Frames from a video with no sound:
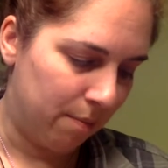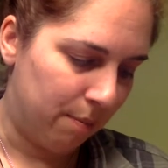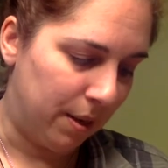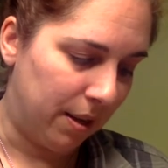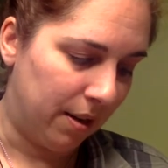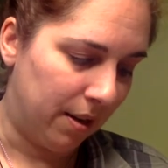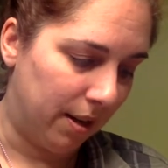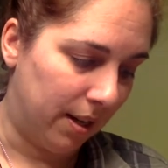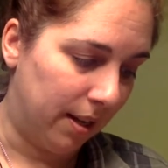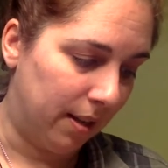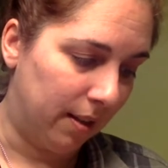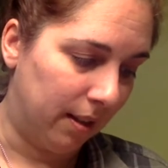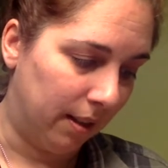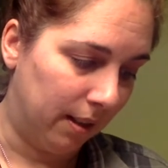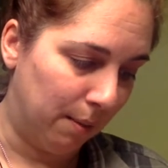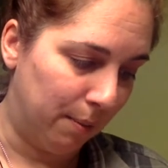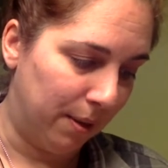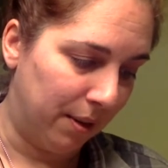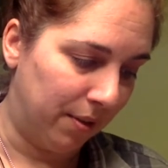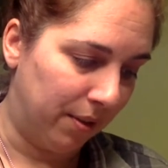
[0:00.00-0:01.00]
there is a
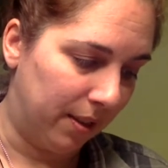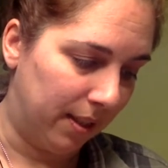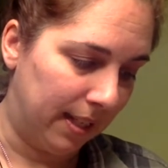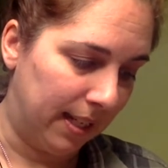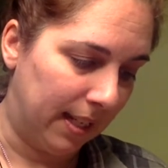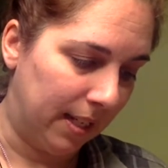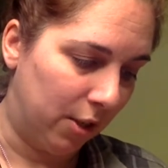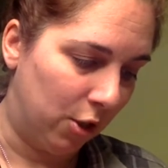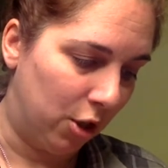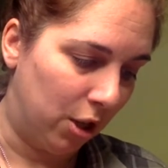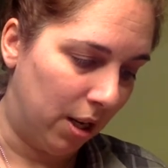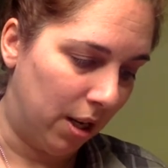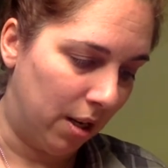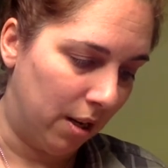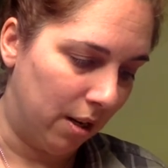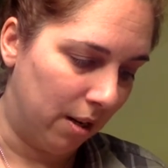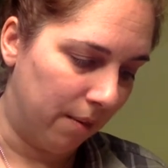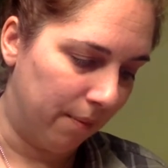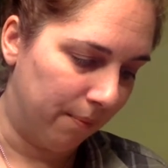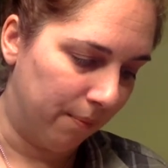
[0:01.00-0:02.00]
little bit of stickage
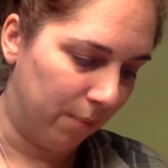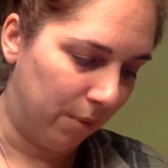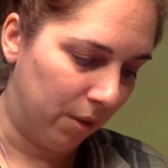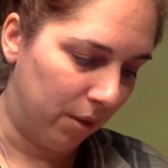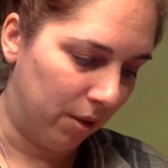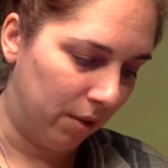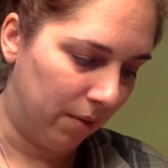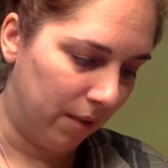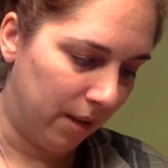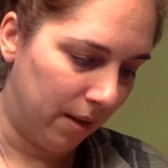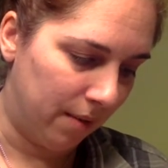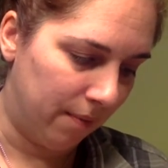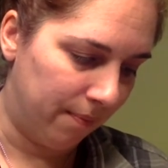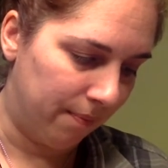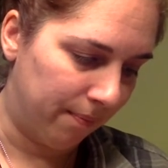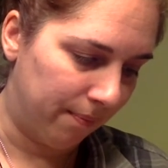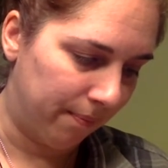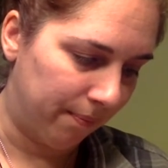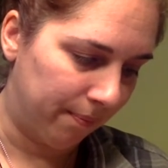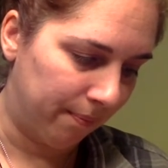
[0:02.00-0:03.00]
here, which is fine.
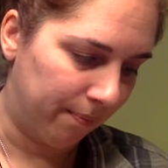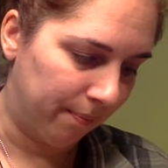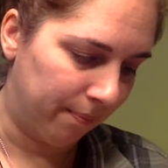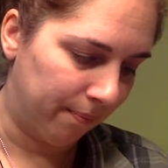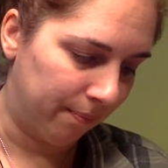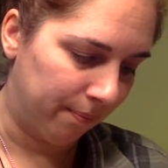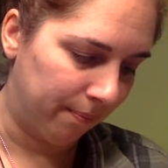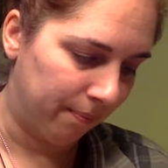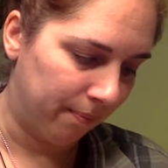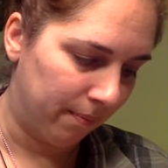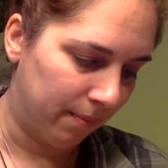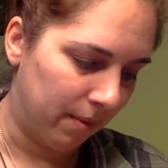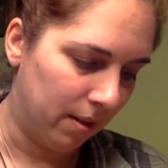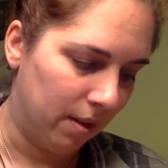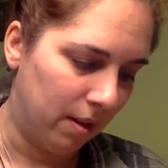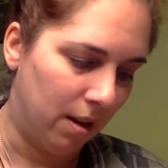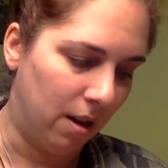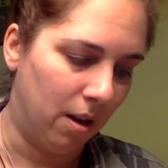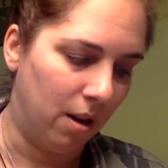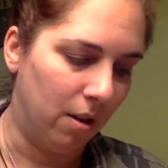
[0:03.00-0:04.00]

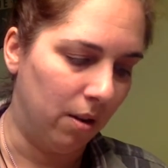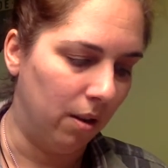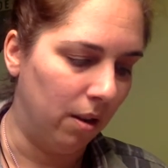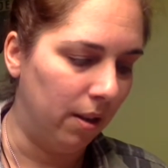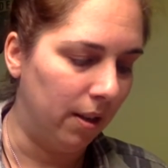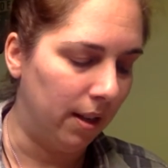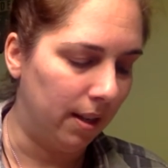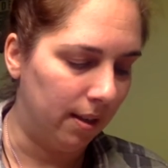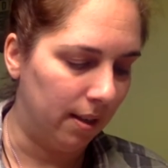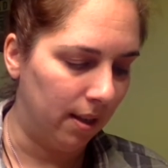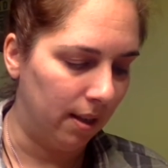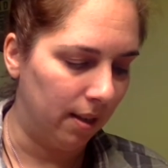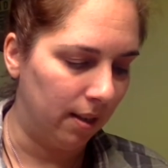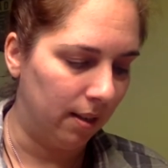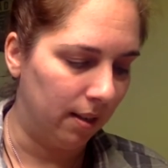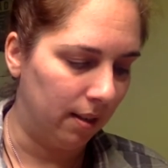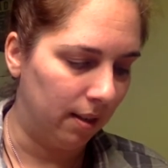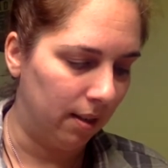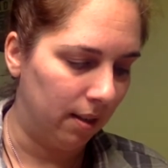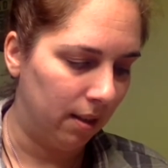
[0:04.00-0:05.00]
Oh, look at
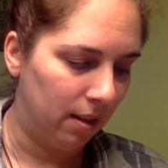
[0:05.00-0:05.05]
this.